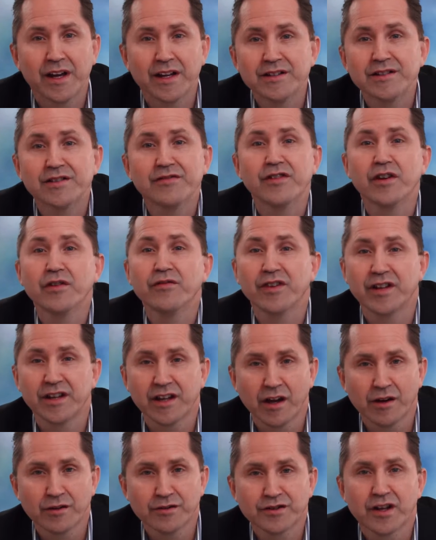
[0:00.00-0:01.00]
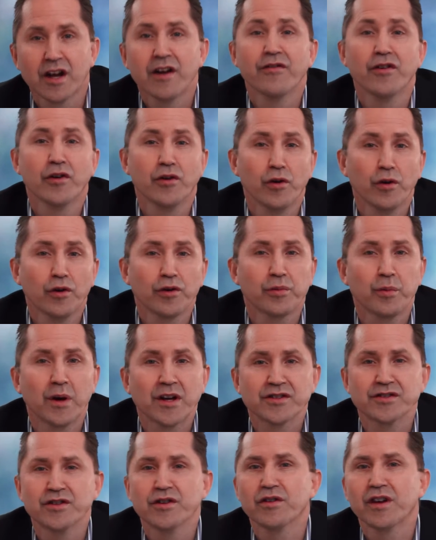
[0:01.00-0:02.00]
interview videos for
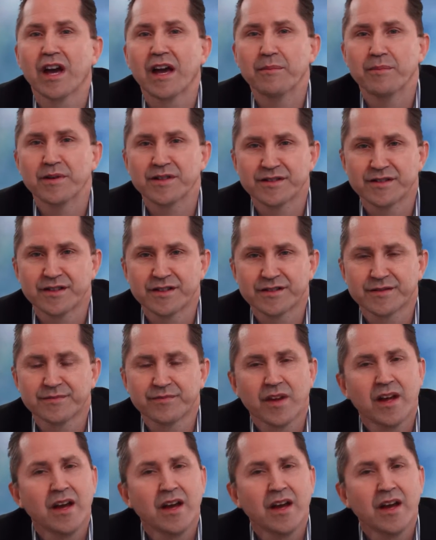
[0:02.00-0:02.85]
Northwest UK business.